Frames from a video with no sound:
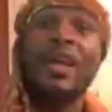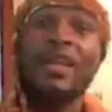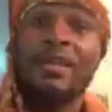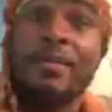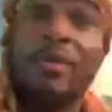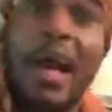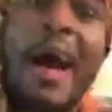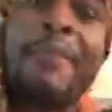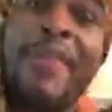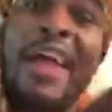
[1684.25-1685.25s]
telling them, look,
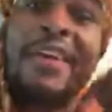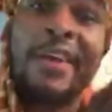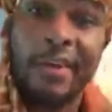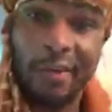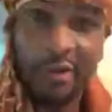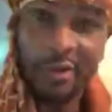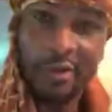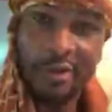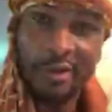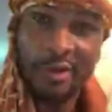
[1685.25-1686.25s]
I'm that nigga.
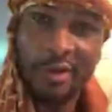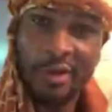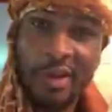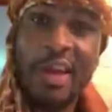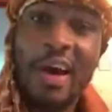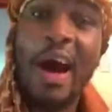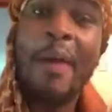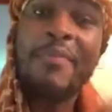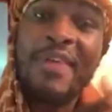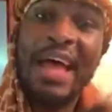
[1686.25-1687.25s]
I'm
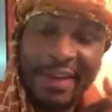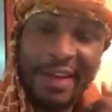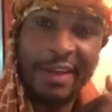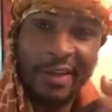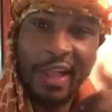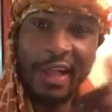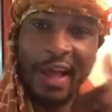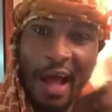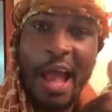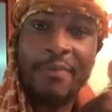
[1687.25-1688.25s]
that nigga. Like,
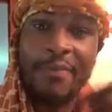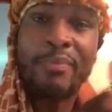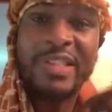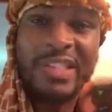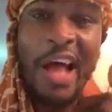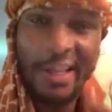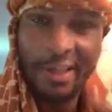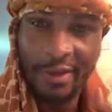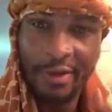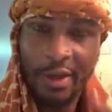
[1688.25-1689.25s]
I am the
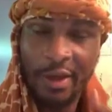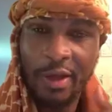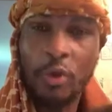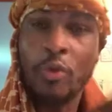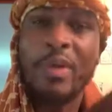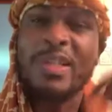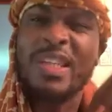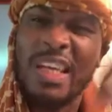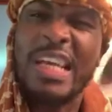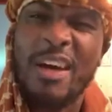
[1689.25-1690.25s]
Messiah. You must
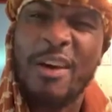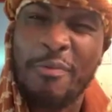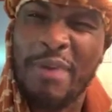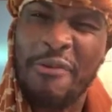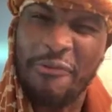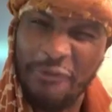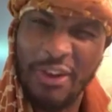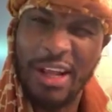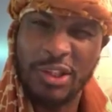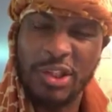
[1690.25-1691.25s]
eat of my
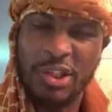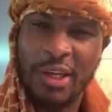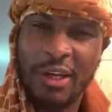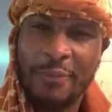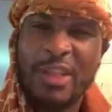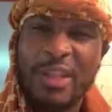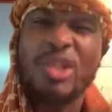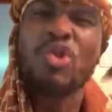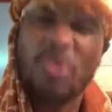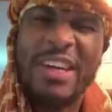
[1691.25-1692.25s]
flesh and
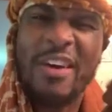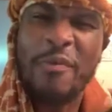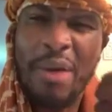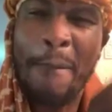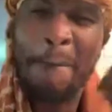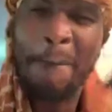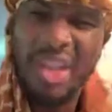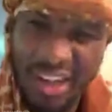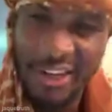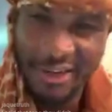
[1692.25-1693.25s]
drink of my
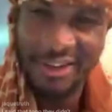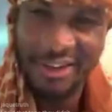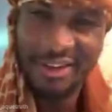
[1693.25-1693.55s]
blood.